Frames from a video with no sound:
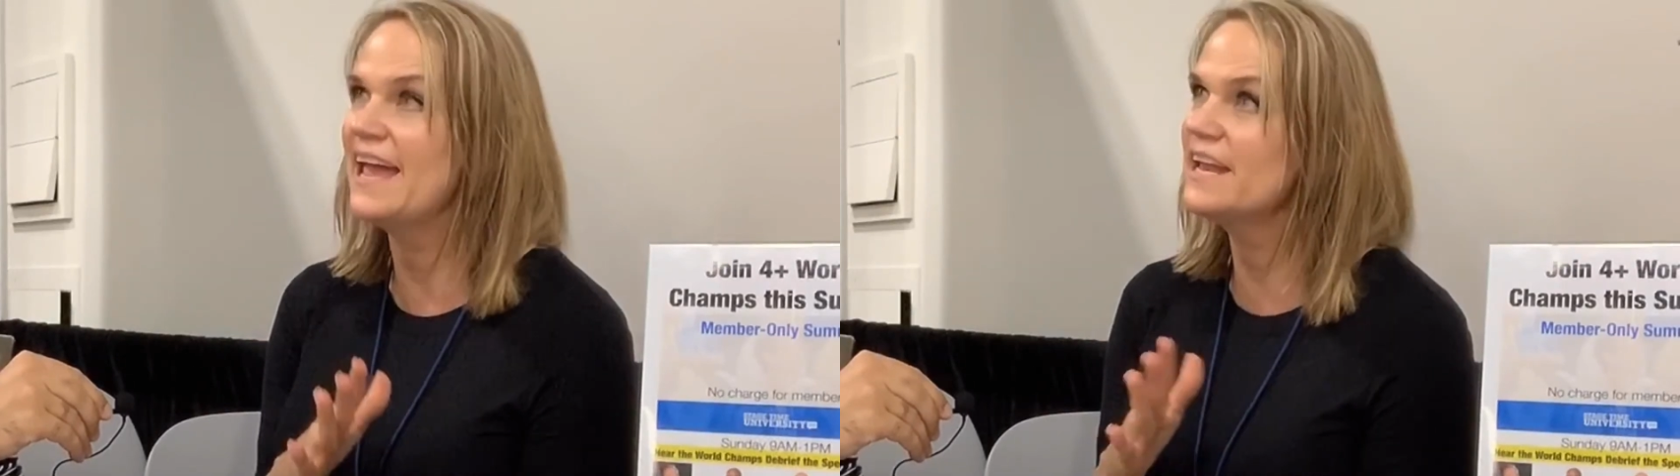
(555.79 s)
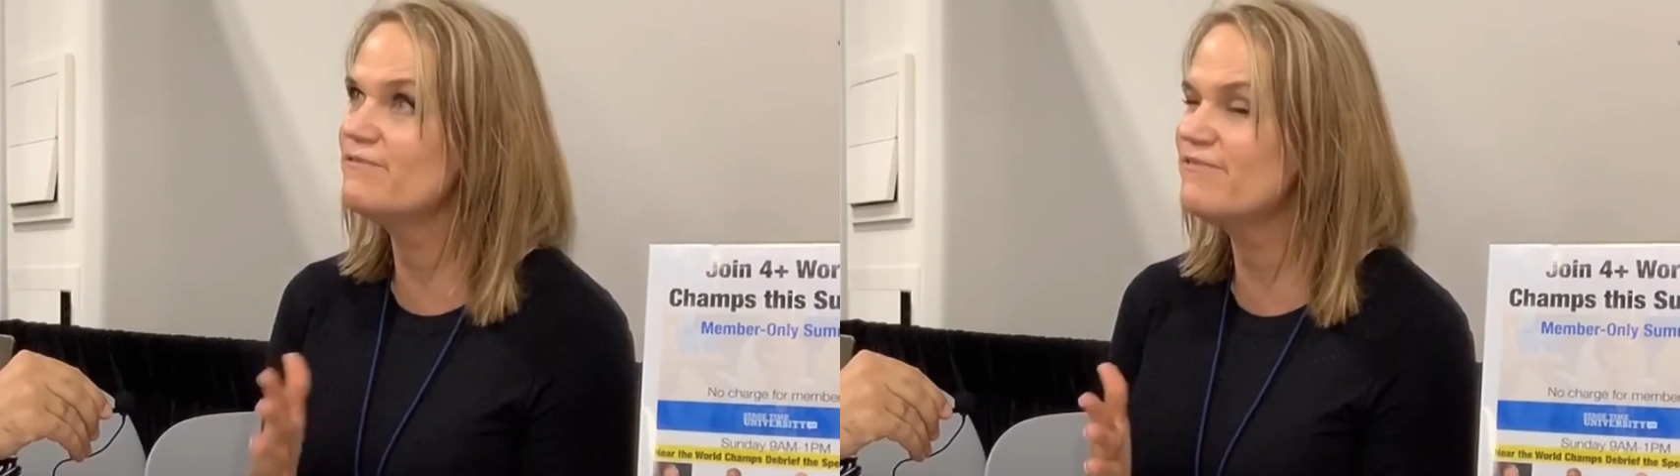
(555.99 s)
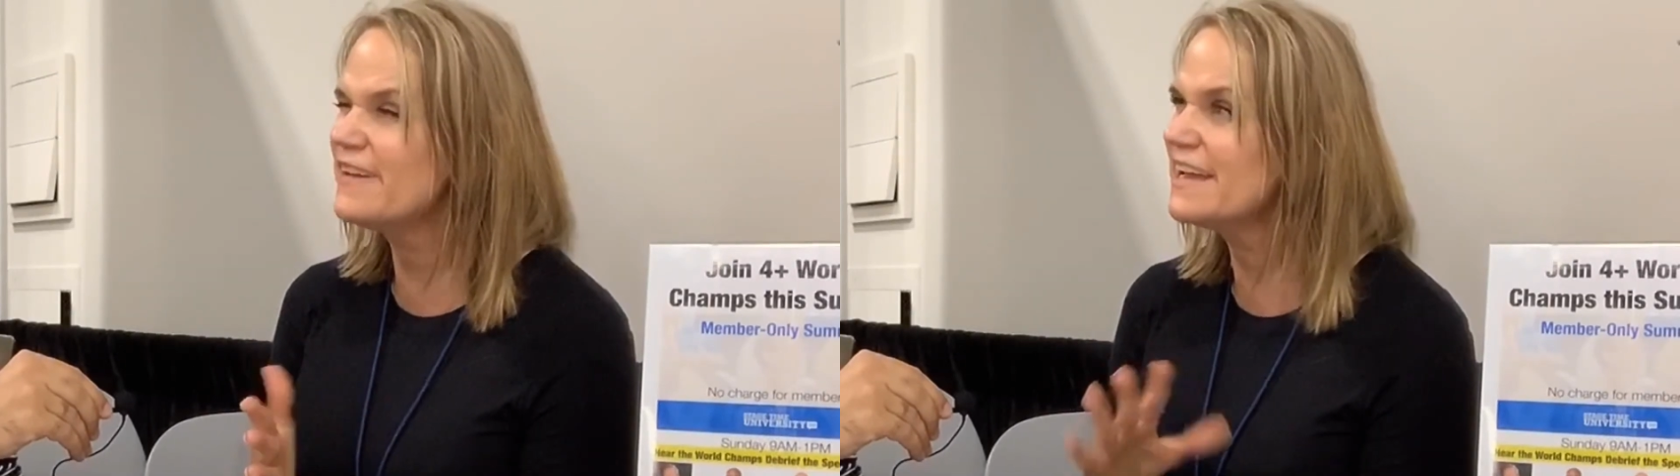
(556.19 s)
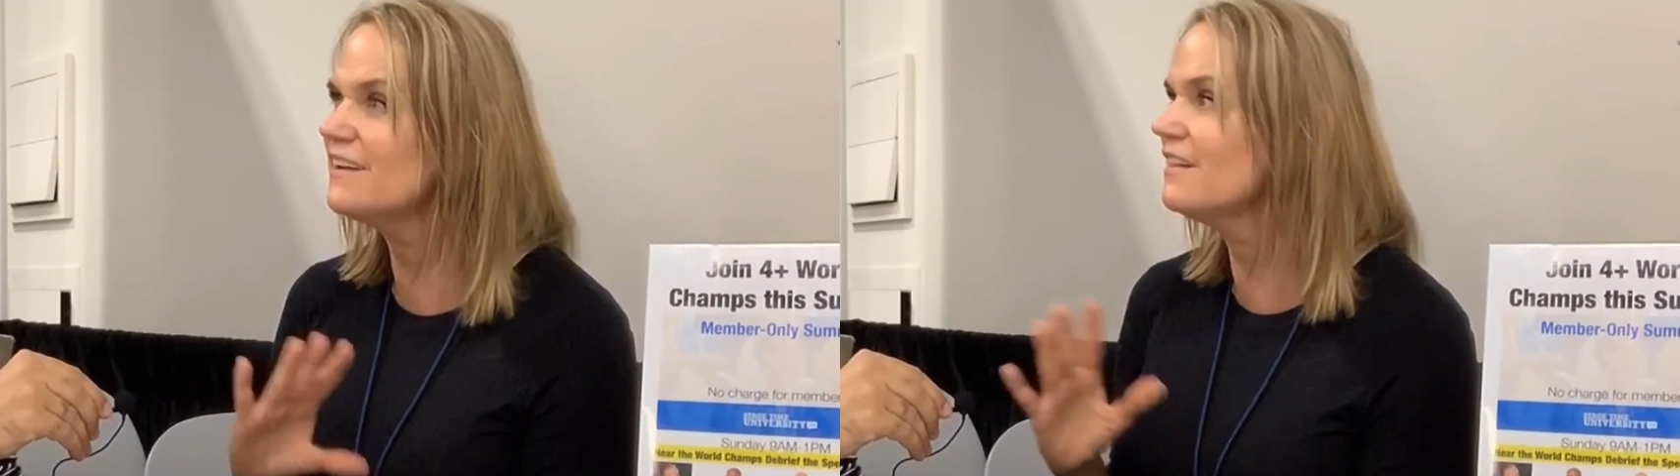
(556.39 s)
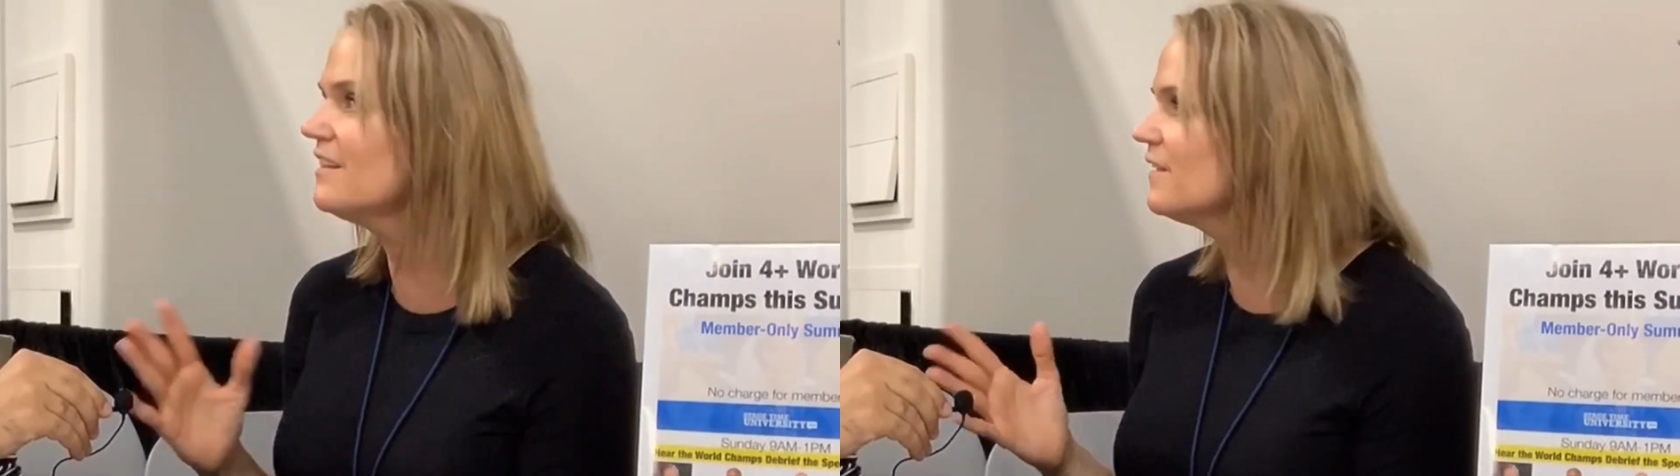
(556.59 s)
And
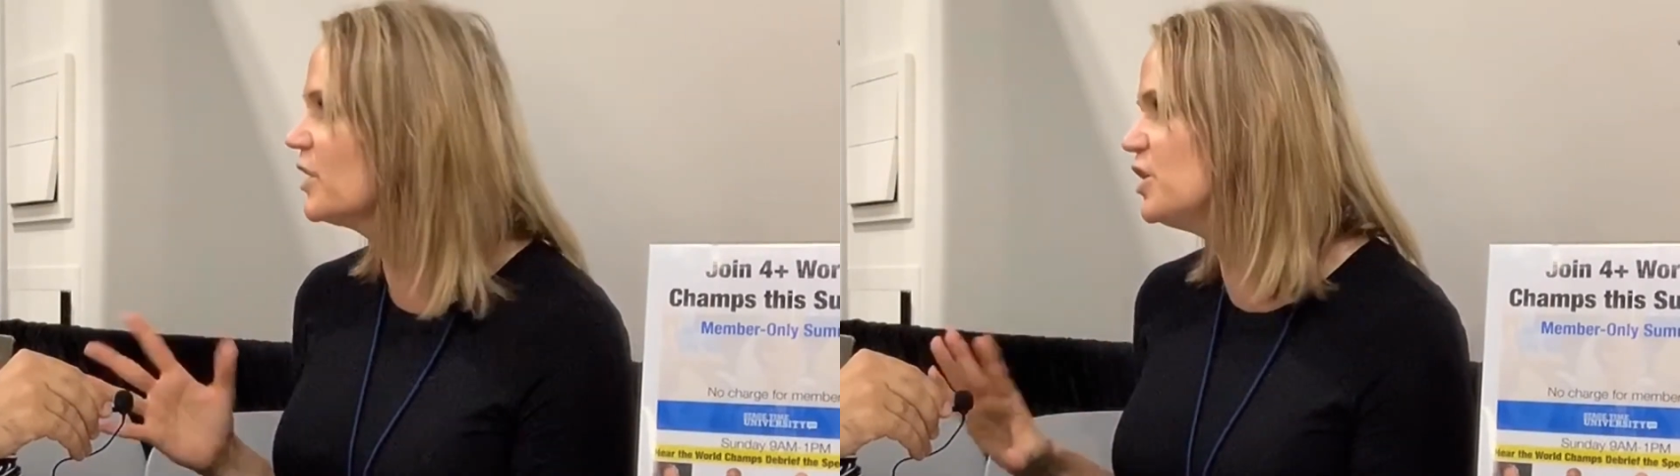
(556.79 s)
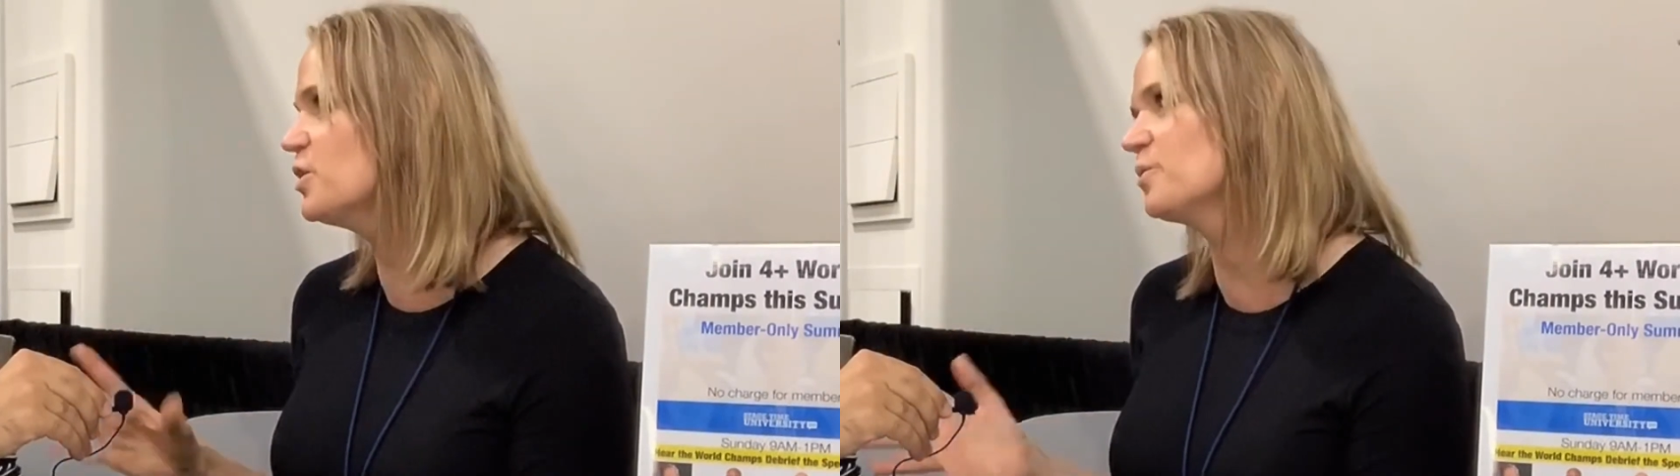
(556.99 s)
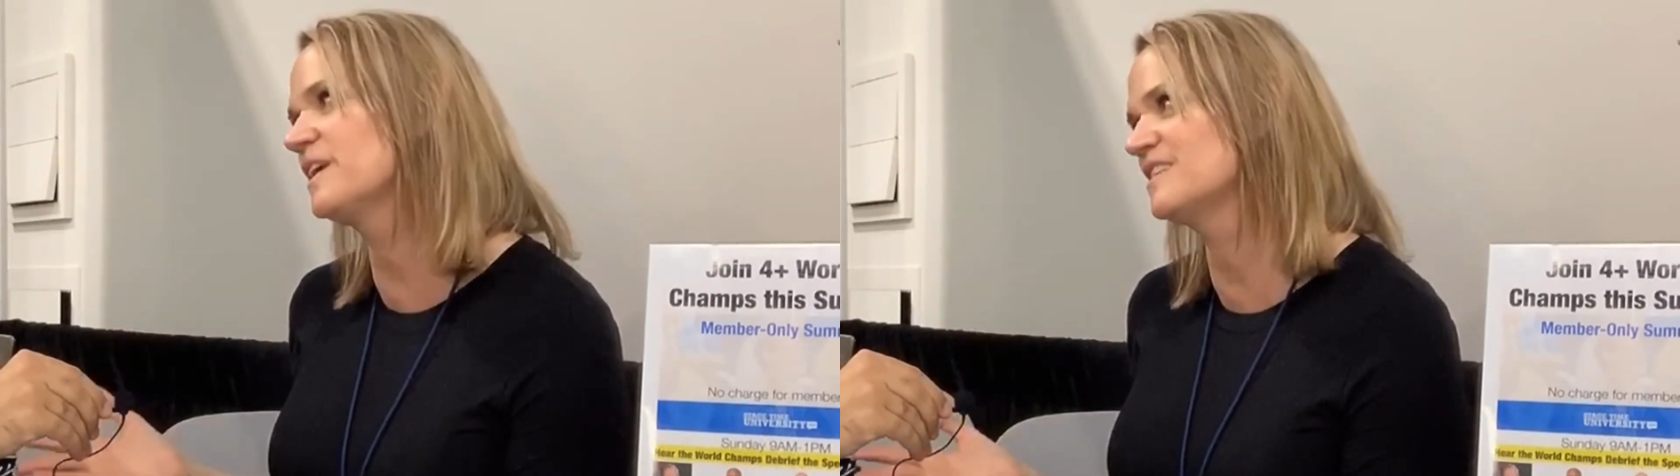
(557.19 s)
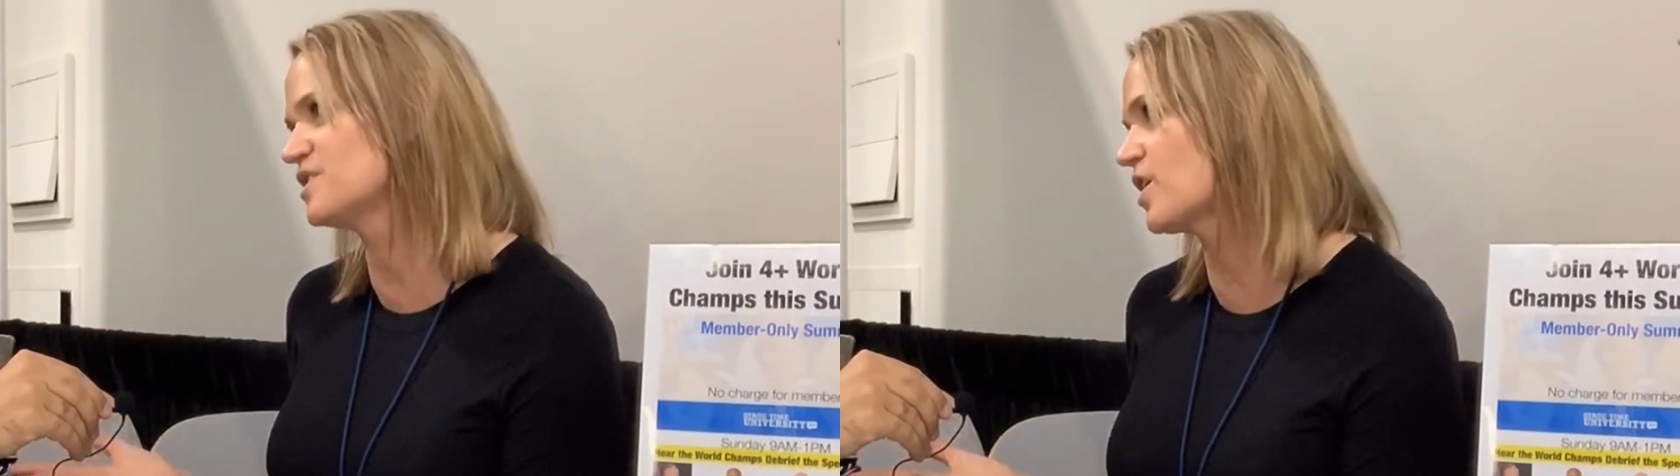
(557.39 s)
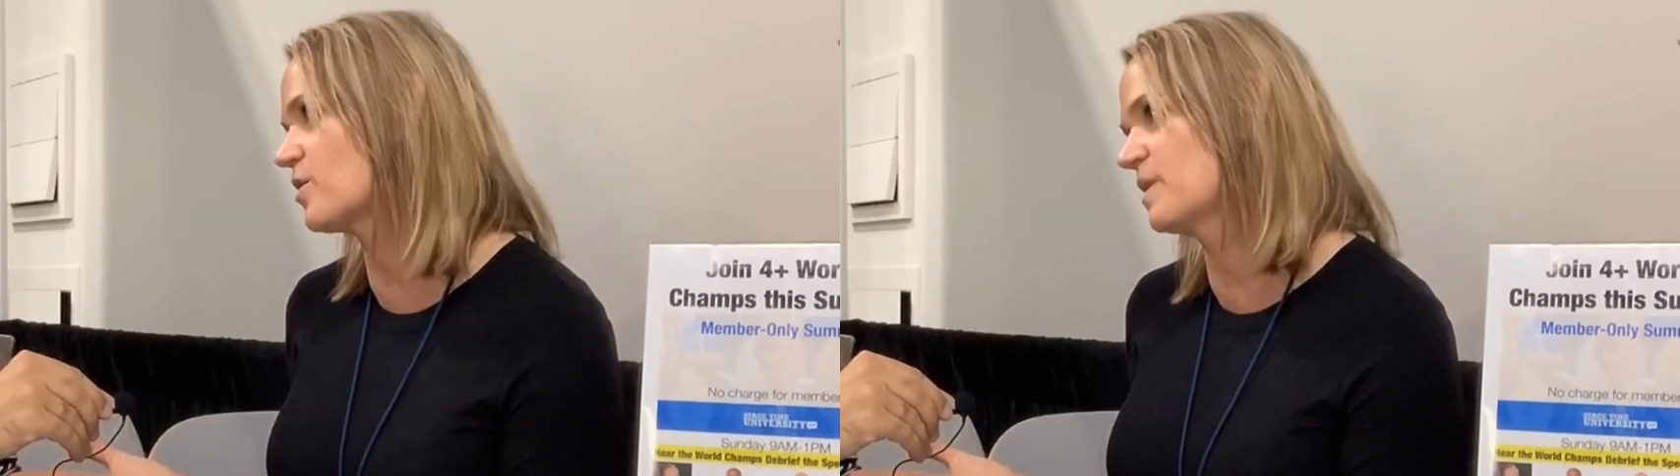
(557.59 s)
fail, you know, we can
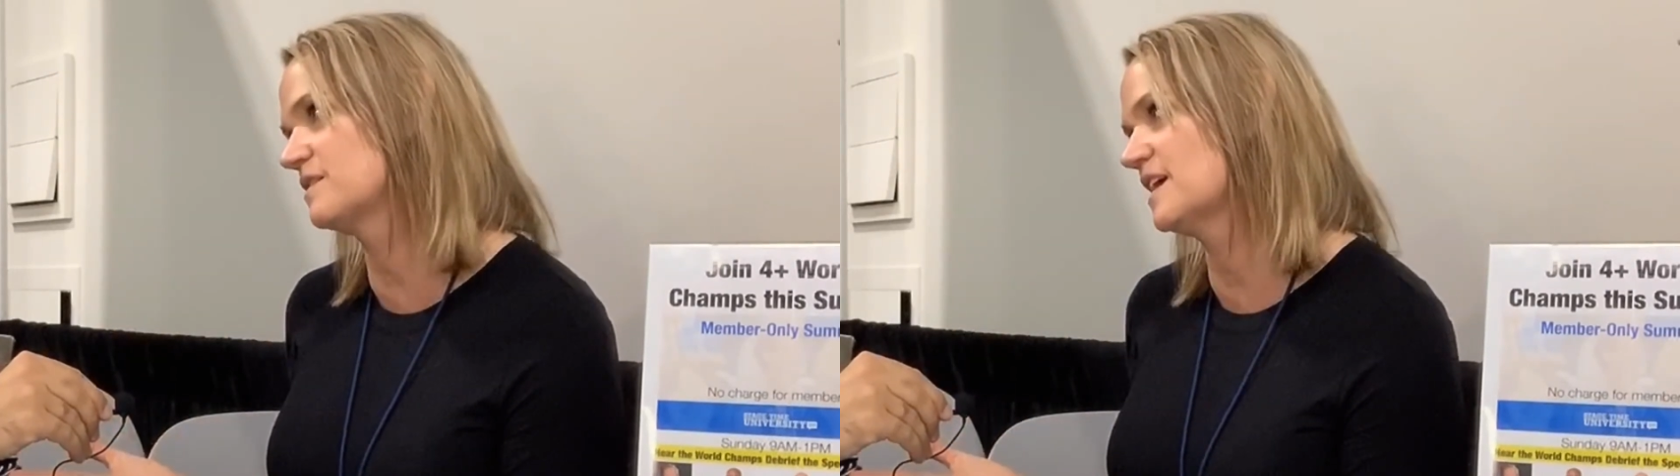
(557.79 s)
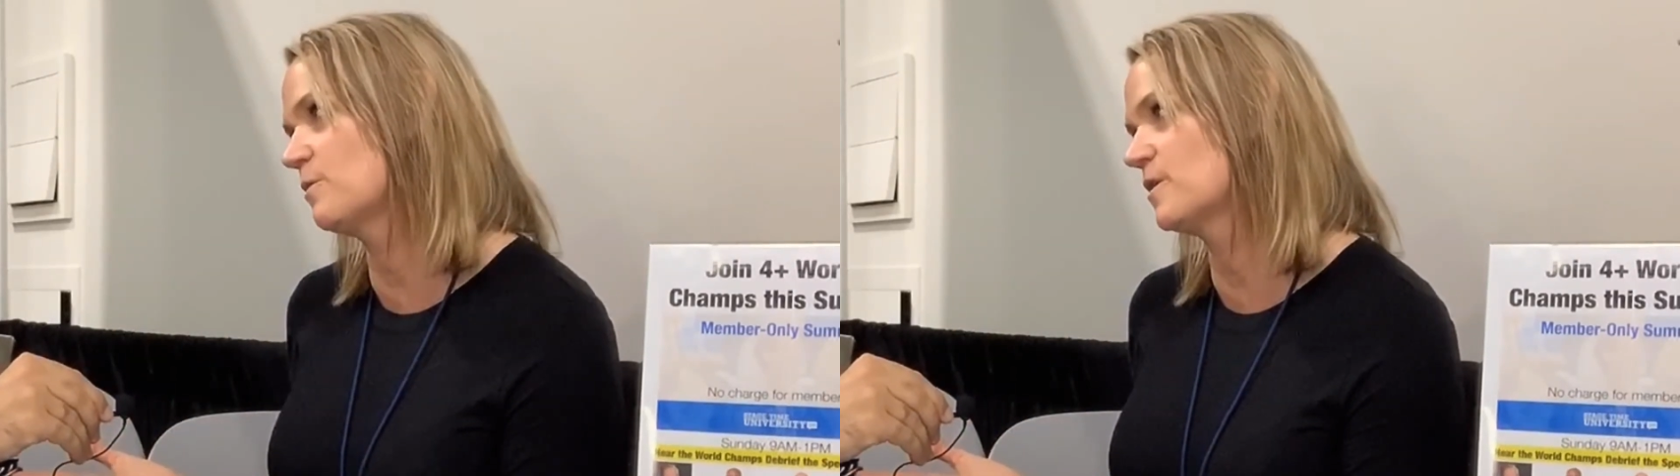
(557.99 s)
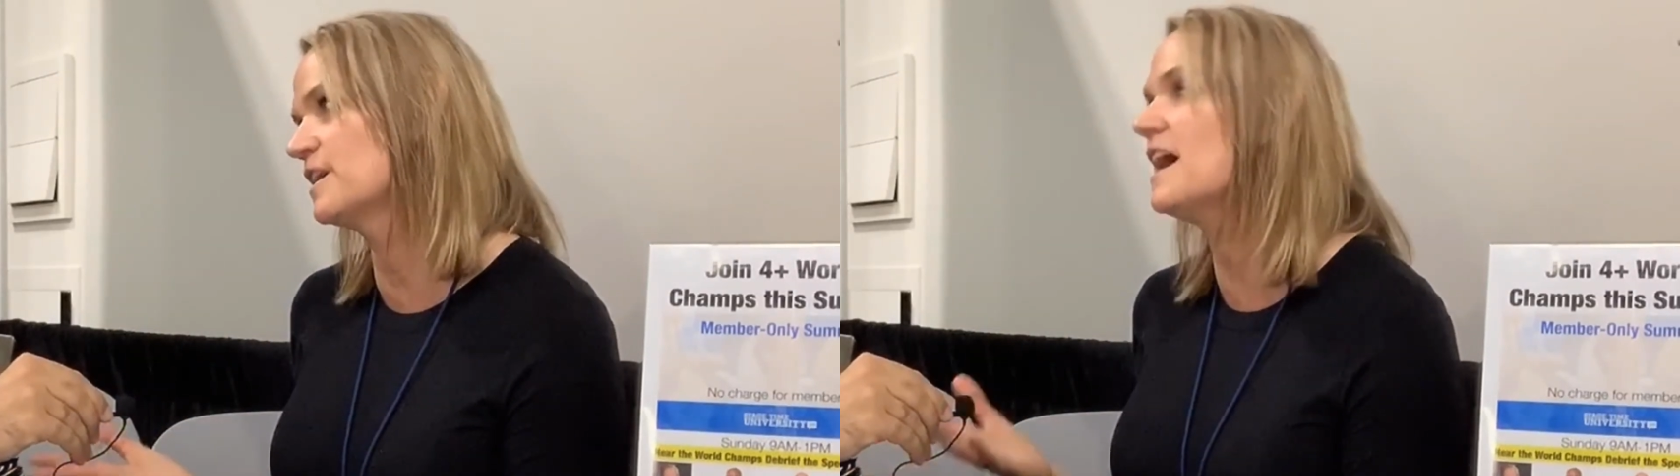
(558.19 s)
talk about that word.